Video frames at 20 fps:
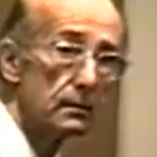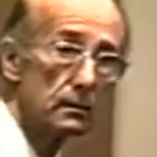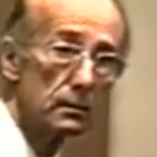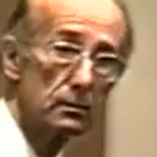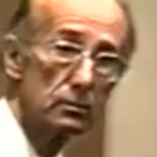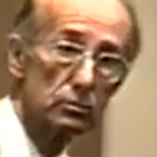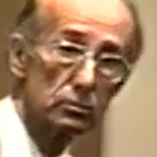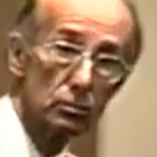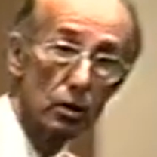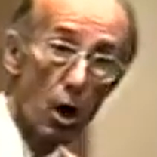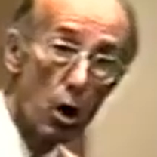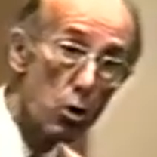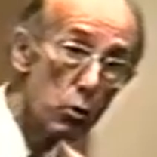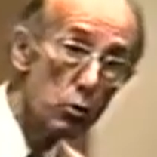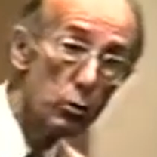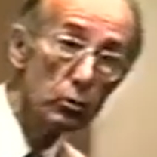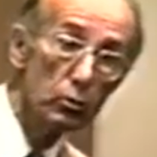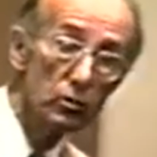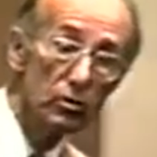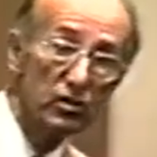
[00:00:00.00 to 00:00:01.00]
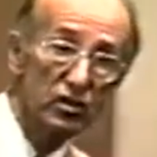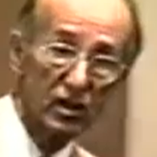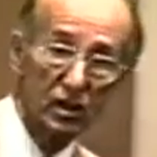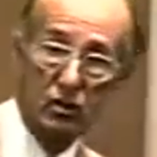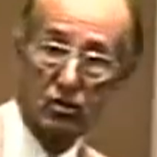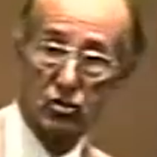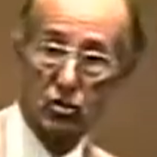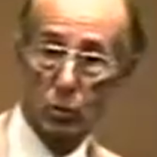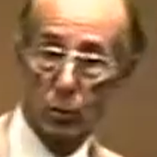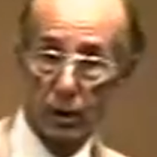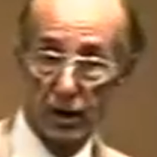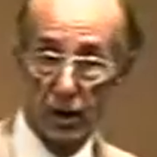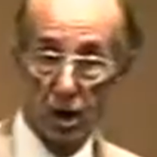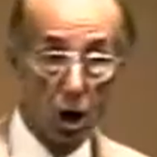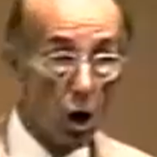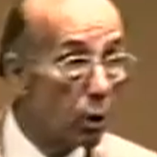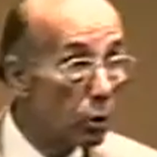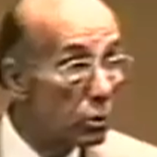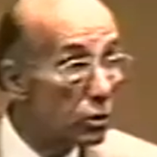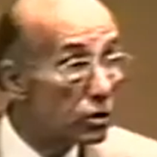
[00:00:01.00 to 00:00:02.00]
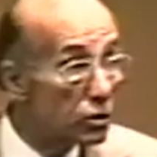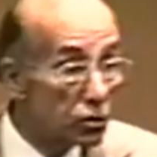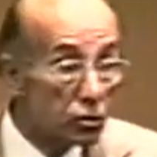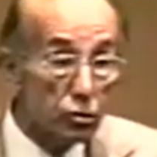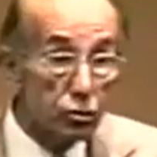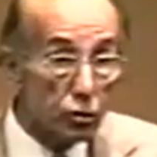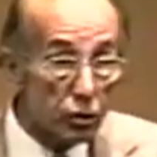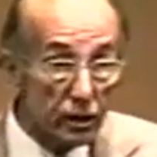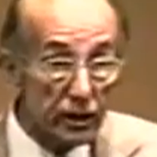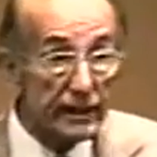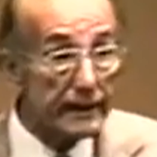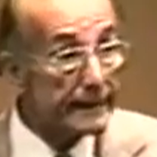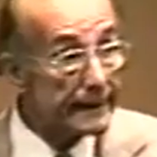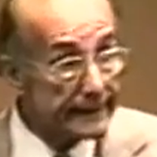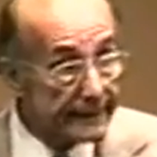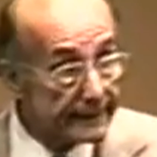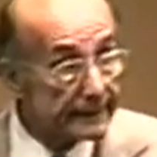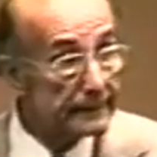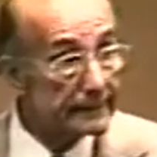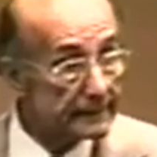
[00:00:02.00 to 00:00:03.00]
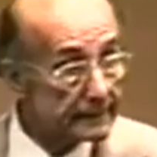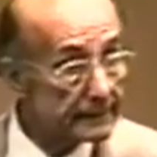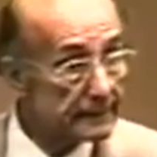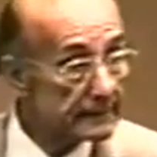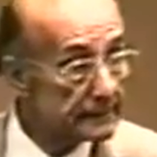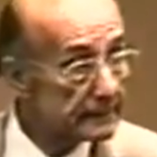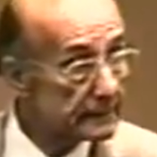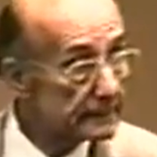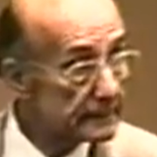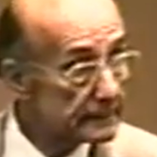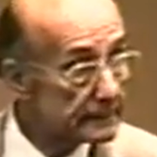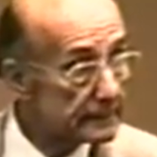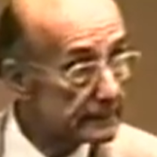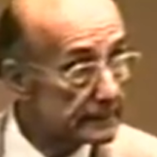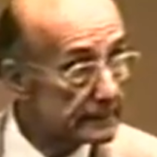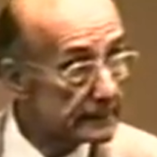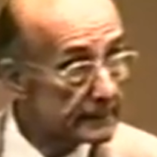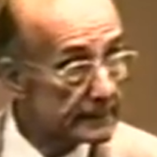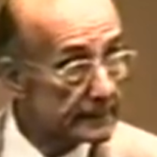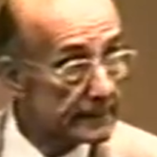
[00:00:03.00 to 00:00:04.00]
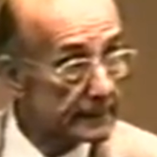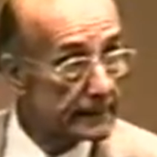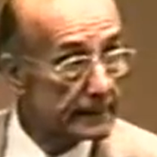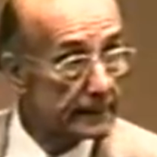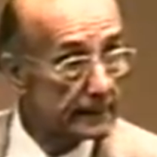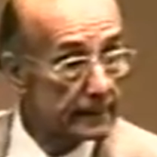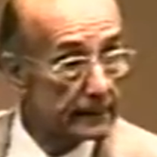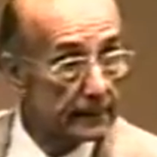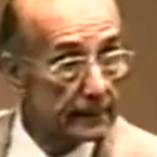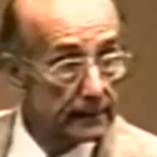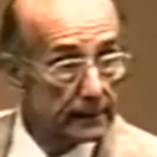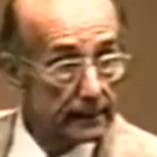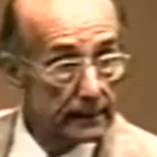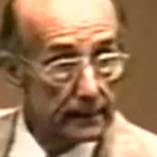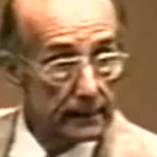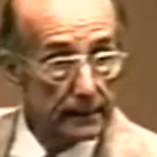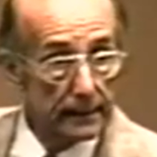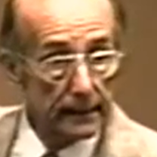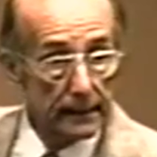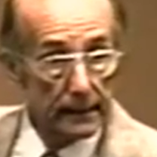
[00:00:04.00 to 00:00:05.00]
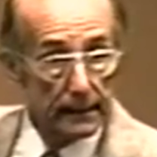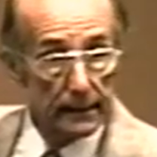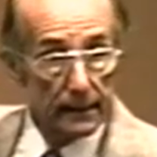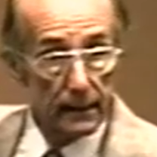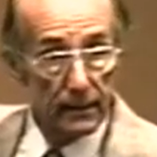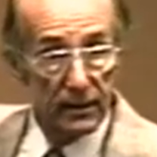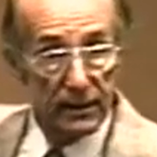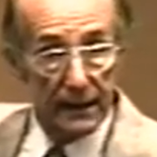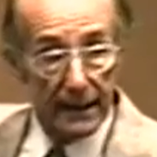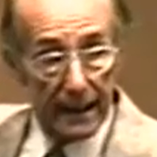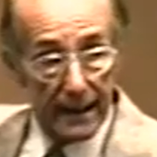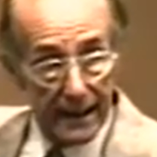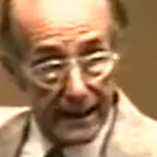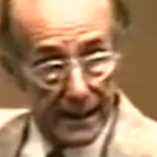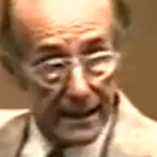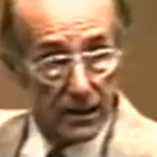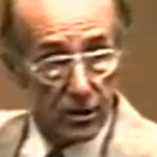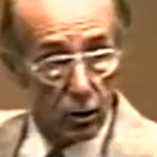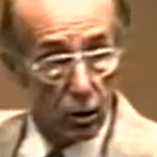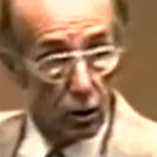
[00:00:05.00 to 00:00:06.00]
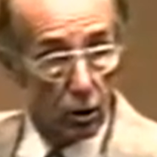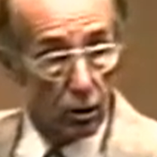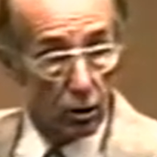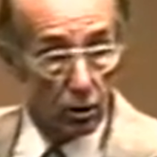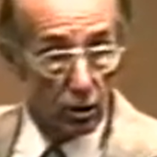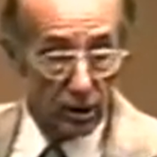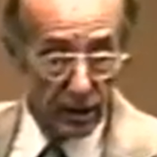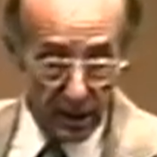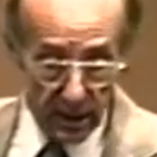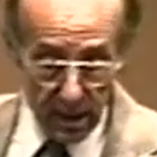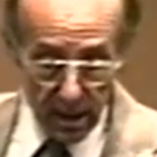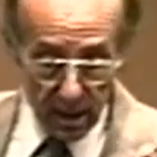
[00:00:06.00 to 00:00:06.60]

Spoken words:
grows into an oak tree, you see, the acorn